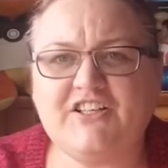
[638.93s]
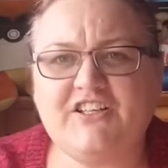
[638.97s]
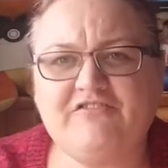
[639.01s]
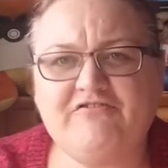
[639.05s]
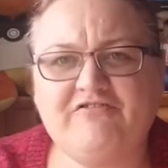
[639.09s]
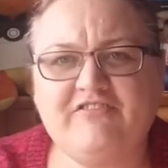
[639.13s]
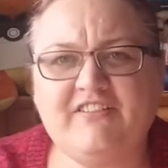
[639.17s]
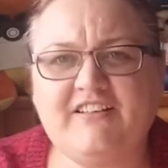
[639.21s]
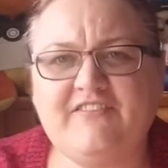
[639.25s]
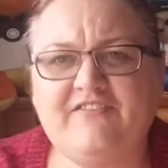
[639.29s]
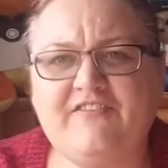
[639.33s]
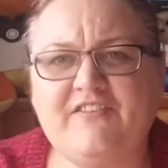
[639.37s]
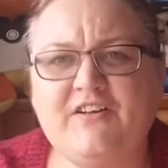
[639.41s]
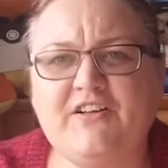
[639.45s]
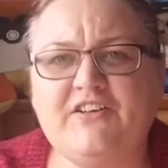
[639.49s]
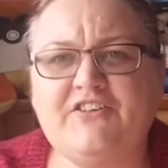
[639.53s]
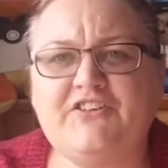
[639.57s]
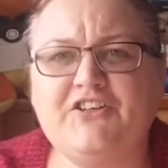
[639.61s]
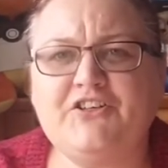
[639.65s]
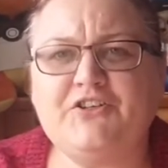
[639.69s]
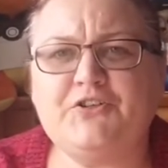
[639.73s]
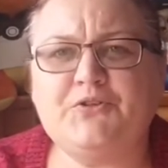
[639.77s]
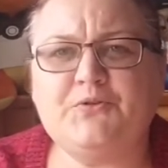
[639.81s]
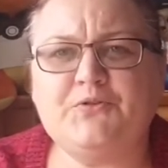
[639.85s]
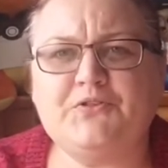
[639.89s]
She doesn't really feel
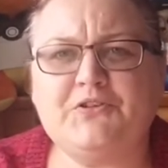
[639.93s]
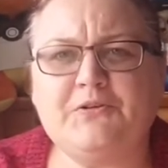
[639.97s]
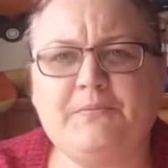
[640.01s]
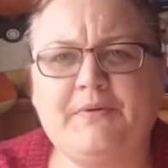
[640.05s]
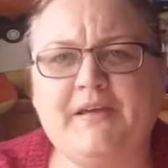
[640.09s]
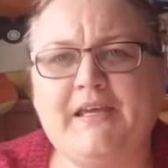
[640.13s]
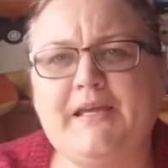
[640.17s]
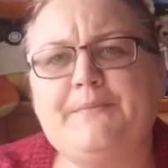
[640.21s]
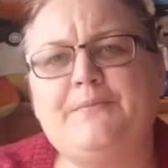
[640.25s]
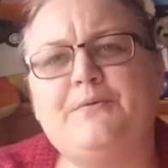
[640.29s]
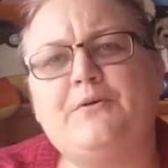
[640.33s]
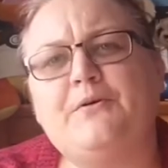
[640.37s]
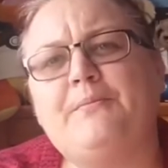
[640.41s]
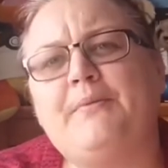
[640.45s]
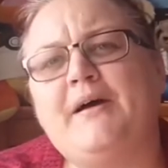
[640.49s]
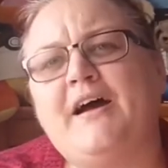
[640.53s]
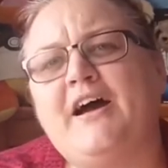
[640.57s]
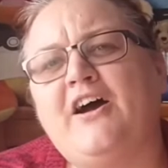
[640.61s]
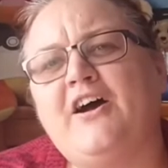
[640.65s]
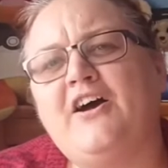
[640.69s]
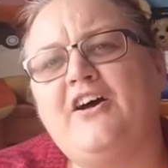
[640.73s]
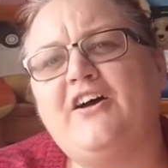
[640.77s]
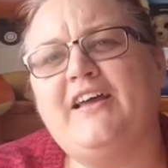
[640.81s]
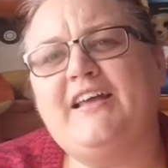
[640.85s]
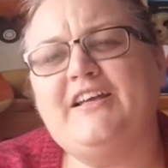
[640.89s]
like she could talk to people
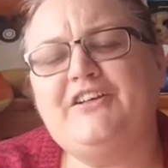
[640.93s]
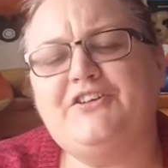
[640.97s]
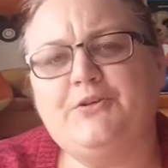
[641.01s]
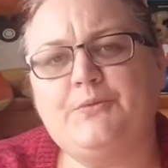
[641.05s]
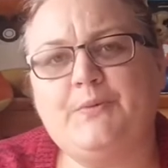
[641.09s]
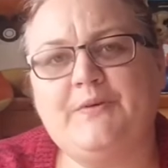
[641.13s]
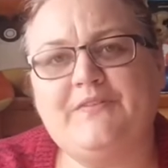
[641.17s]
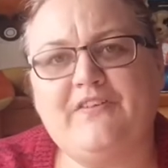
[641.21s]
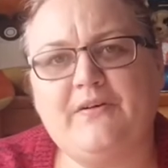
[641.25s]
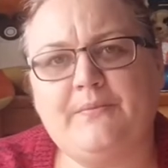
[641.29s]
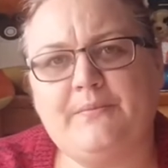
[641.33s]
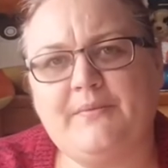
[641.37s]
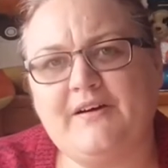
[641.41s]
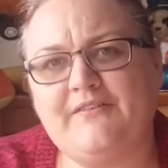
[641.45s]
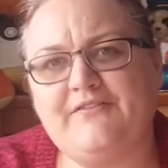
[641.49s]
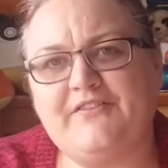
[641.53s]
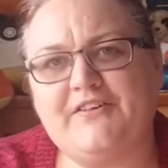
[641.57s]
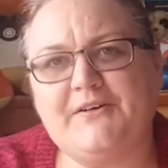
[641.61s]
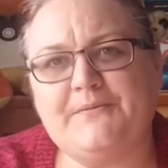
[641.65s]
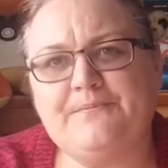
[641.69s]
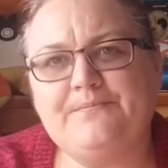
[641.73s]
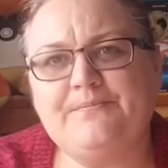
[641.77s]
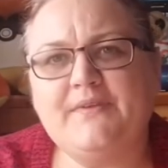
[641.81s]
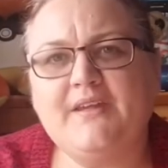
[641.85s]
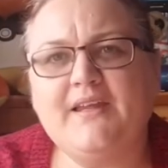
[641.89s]
about her issues with her
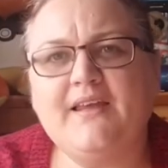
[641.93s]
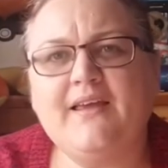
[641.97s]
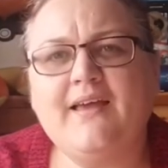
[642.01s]
mother.